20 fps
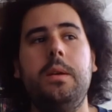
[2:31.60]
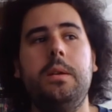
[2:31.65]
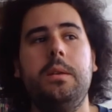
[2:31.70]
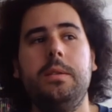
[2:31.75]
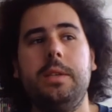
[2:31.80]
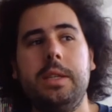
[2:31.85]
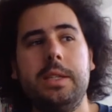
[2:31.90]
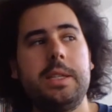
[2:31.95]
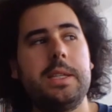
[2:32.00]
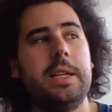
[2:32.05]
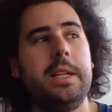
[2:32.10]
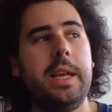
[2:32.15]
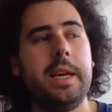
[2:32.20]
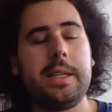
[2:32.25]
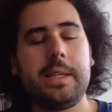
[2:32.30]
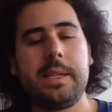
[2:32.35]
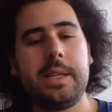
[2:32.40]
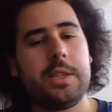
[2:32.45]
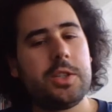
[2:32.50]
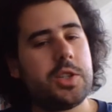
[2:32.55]
That's
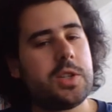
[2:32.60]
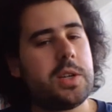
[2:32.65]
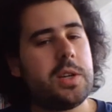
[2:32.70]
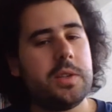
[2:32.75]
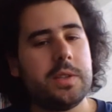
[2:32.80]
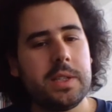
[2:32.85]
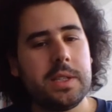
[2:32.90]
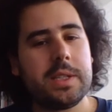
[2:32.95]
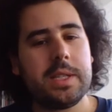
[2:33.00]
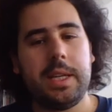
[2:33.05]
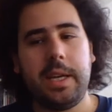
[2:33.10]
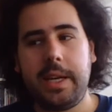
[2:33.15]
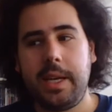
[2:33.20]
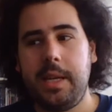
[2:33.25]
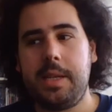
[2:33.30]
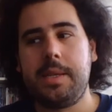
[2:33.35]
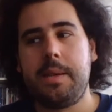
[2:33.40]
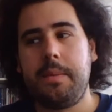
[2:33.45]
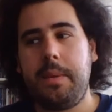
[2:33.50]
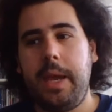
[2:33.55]
interesting because
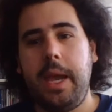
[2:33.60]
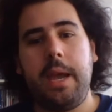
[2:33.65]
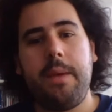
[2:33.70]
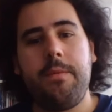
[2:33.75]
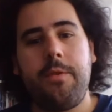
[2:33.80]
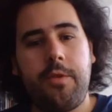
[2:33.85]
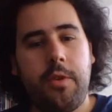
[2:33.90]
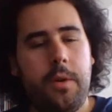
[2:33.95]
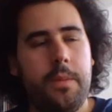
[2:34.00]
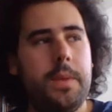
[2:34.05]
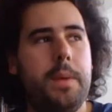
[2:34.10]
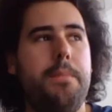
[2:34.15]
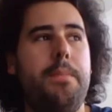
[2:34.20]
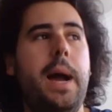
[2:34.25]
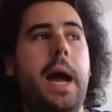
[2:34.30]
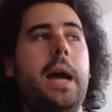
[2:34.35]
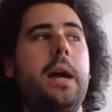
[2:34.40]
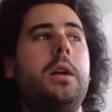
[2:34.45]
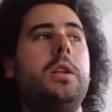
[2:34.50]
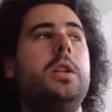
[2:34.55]
it's a game from the
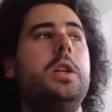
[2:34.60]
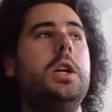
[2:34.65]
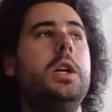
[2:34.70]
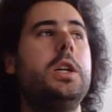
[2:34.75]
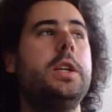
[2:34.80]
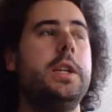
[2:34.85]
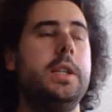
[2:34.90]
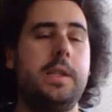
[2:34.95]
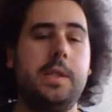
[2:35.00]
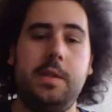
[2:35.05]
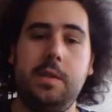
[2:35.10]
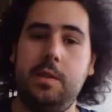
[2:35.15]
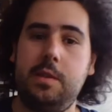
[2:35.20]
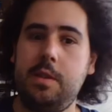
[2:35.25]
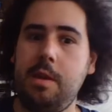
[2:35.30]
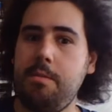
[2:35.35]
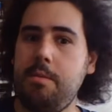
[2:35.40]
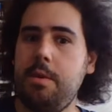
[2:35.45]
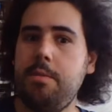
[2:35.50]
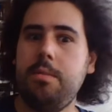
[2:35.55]
backlog, it's the
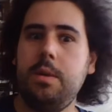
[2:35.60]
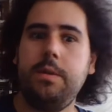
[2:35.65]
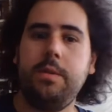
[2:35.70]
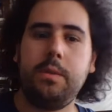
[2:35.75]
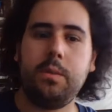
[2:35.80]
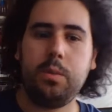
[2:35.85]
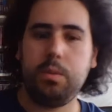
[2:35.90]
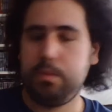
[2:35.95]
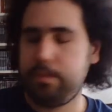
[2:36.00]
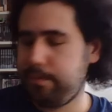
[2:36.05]
summer months,